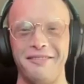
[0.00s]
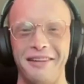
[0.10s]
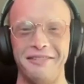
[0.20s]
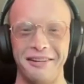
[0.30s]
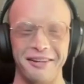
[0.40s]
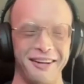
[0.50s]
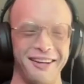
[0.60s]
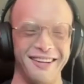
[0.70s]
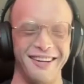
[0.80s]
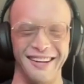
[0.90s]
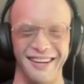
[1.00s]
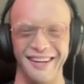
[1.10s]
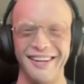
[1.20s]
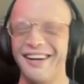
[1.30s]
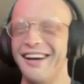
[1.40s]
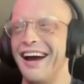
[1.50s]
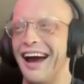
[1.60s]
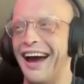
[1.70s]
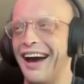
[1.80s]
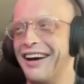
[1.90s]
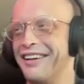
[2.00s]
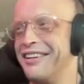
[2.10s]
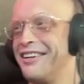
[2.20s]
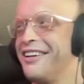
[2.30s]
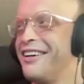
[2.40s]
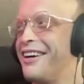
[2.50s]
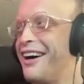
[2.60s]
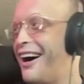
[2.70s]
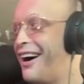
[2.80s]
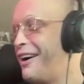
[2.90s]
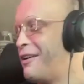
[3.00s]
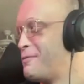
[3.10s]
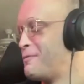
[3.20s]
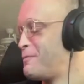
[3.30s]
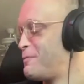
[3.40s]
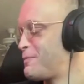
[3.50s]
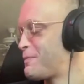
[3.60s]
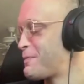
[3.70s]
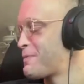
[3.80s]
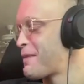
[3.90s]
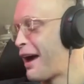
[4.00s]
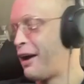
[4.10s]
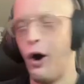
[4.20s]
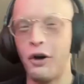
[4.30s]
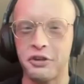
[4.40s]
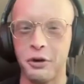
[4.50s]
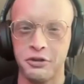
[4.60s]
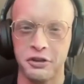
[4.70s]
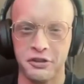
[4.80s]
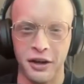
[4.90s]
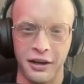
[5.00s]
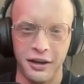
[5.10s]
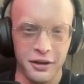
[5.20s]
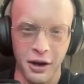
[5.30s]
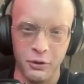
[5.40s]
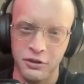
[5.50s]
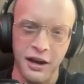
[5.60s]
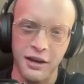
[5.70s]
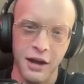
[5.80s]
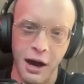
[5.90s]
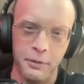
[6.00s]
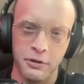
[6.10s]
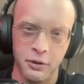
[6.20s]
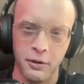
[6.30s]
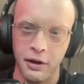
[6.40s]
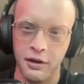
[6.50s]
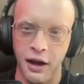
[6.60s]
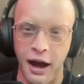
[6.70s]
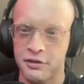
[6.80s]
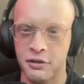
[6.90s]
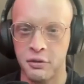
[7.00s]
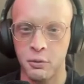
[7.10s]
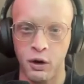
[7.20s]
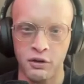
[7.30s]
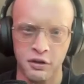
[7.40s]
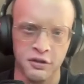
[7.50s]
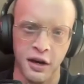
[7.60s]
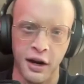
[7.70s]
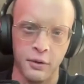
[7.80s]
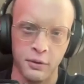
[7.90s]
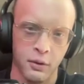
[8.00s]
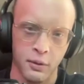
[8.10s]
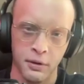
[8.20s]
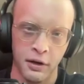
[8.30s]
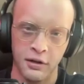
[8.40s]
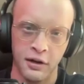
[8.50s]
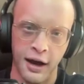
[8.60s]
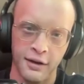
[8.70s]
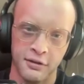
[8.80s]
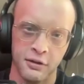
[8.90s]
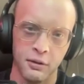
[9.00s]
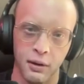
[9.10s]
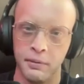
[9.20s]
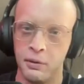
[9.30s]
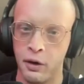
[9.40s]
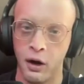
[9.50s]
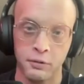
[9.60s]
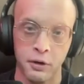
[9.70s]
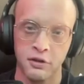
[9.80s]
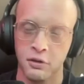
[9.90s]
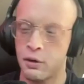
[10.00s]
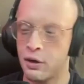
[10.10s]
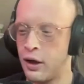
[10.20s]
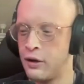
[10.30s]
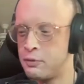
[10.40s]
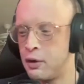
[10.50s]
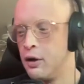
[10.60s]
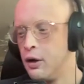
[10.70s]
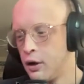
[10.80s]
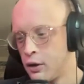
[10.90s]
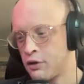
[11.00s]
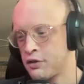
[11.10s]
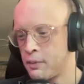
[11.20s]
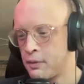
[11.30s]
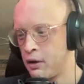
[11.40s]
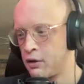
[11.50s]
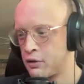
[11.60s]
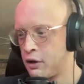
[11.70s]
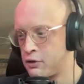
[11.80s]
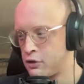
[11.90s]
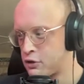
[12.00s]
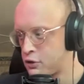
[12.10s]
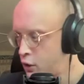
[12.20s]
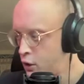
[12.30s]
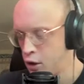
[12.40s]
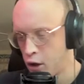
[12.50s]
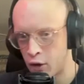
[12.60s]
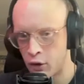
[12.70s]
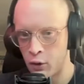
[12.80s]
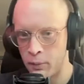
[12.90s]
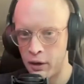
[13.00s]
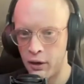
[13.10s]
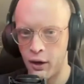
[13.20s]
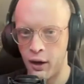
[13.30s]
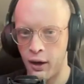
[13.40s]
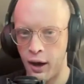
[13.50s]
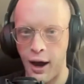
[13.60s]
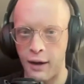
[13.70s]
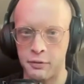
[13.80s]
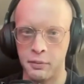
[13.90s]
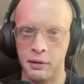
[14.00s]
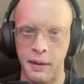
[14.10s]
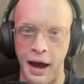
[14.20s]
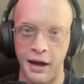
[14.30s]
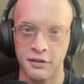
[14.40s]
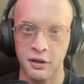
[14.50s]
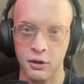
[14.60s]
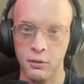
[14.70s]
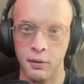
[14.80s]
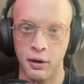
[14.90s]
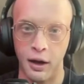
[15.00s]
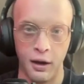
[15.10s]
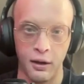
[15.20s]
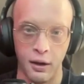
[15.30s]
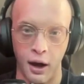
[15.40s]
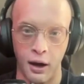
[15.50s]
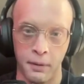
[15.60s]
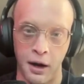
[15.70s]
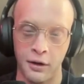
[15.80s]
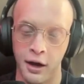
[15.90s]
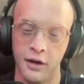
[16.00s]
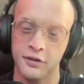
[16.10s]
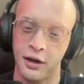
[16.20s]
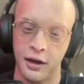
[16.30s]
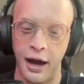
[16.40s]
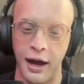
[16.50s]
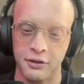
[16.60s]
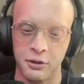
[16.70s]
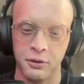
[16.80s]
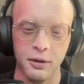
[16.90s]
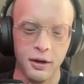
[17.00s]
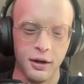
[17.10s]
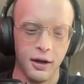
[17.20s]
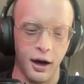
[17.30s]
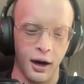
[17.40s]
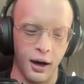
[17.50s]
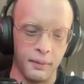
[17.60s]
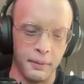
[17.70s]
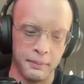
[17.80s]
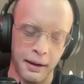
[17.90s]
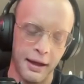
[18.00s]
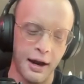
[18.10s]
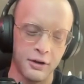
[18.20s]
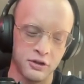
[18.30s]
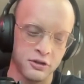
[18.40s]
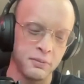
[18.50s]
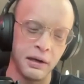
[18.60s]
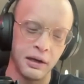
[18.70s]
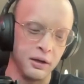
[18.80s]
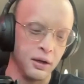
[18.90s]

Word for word: maybe. And also just like, you know, taking the opportunity to ask you some questions that I don't normally get to ask you. I mean, we are friends in real life, but there are some things that it's just a little bit odd for me to be asking you, but on a podcast I can ask you. And by that I just mean,